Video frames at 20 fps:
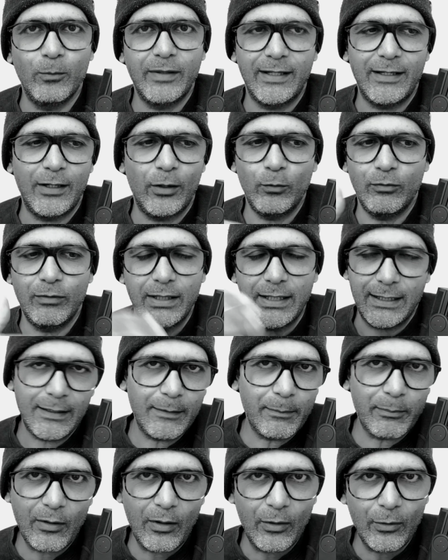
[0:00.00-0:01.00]
They don't need
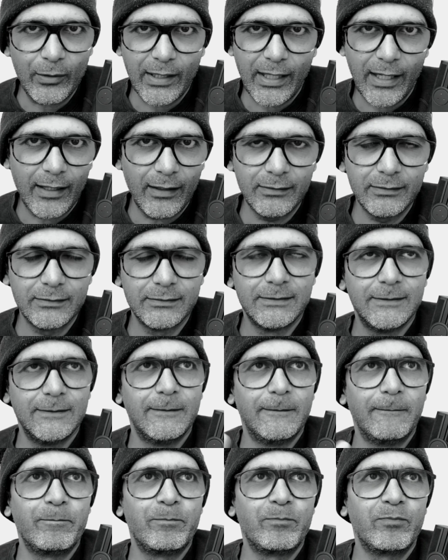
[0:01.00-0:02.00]
a pro account.
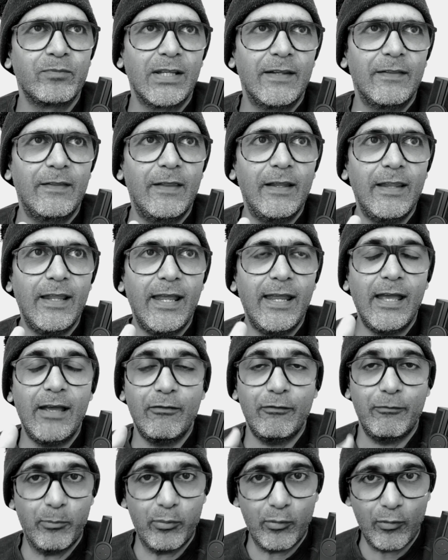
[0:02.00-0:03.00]
Then they
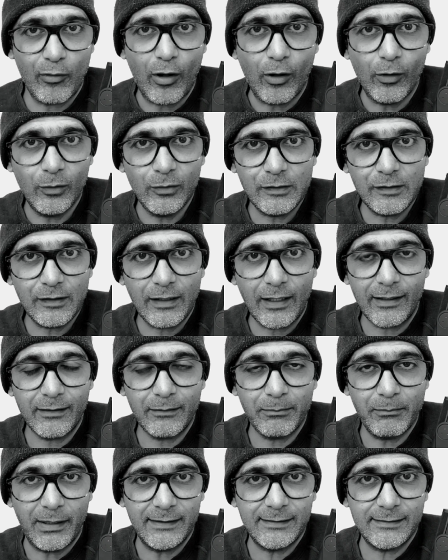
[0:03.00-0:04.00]
have pros
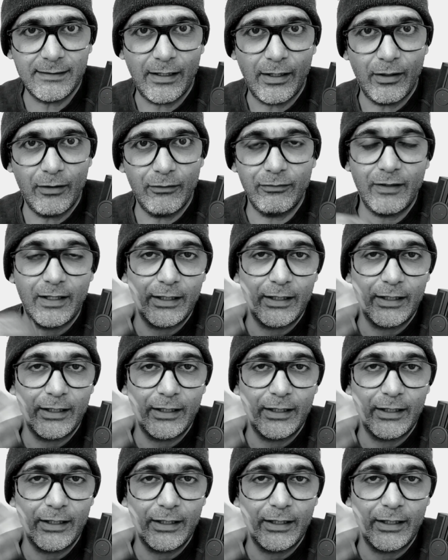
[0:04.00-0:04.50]
like myself,